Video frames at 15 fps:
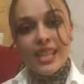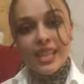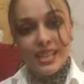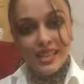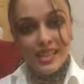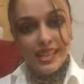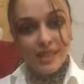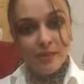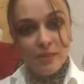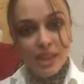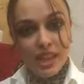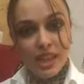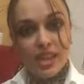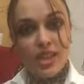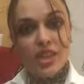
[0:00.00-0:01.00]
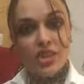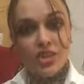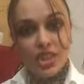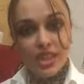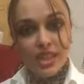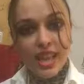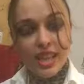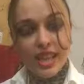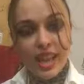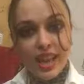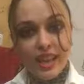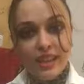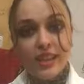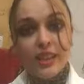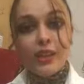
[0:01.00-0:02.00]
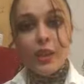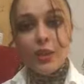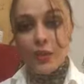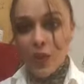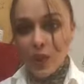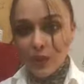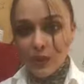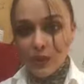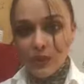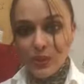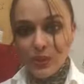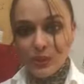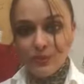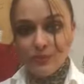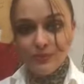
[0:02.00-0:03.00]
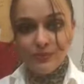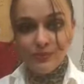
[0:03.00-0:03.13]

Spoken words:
This is me, Gitana. Love all of you.